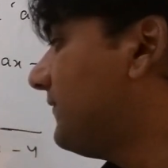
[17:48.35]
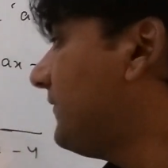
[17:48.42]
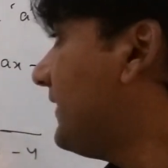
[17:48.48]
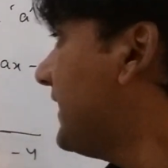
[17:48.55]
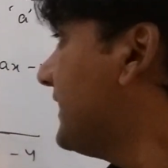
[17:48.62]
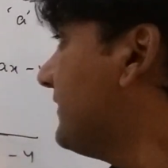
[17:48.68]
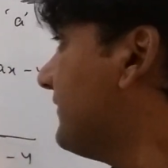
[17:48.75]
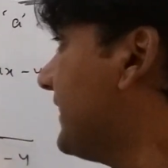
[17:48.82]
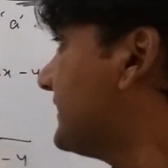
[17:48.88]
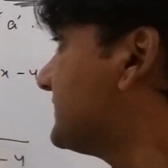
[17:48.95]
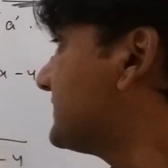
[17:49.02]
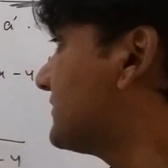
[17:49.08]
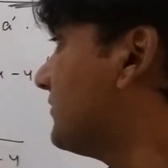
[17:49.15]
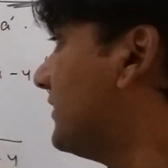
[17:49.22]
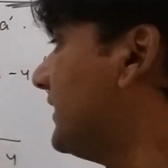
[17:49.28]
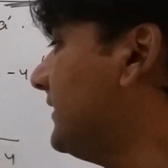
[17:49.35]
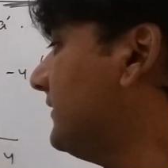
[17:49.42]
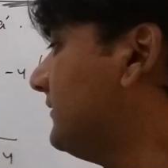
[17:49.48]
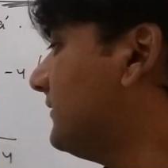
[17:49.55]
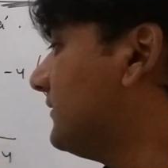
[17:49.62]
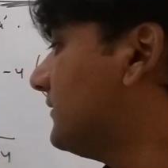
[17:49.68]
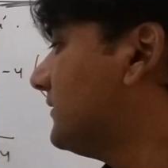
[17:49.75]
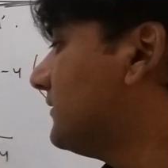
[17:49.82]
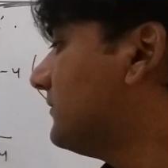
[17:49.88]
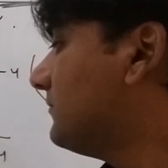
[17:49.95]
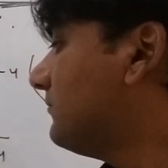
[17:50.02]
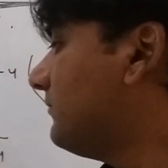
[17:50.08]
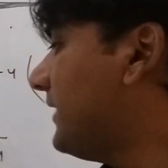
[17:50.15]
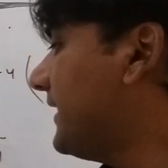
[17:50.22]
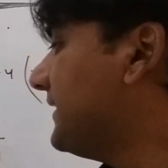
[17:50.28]
5x squared
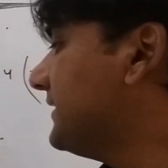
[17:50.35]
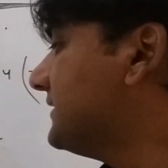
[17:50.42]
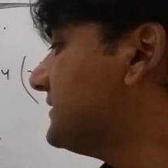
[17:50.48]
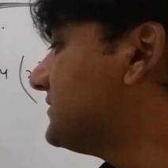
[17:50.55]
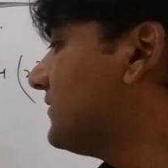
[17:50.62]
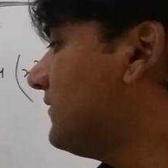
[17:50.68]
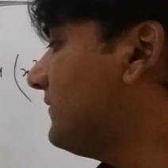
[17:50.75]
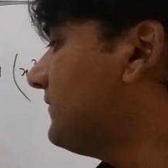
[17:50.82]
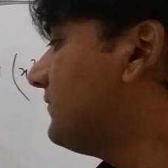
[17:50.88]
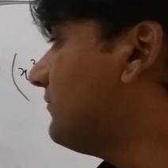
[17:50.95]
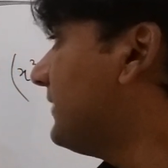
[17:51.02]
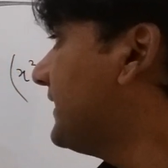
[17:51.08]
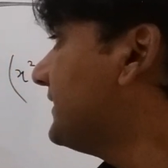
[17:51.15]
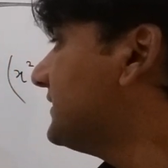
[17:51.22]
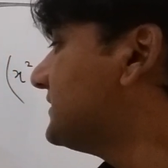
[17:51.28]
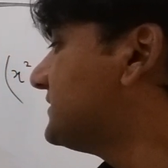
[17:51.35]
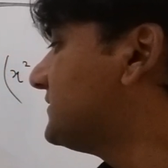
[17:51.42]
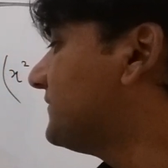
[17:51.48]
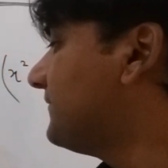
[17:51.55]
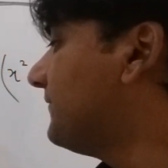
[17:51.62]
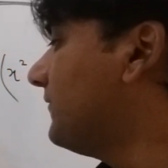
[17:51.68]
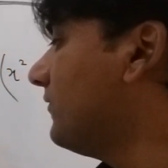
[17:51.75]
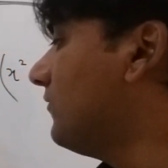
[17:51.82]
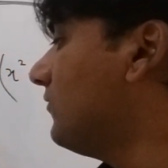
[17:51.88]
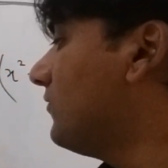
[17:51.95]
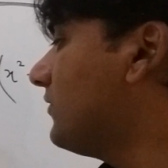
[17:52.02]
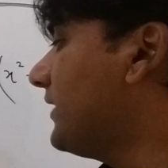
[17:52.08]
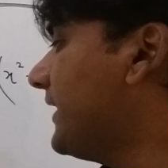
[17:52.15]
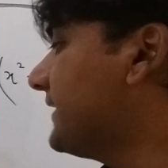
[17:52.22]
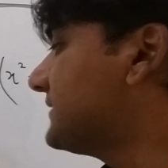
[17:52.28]
minus of minus
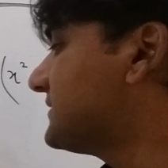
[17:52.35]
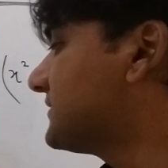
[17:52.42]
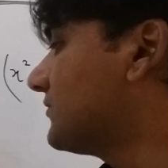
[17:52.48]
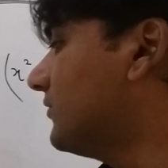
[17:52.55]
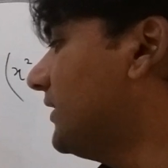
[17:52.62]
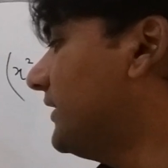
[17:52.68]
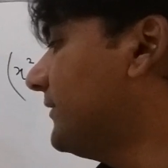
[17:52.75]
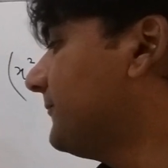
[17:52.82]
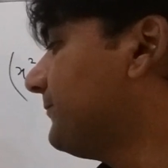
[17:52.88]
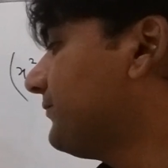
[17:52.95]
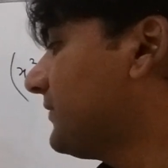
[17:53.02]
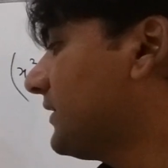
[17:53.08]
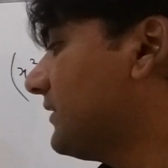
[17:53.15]
4x squared,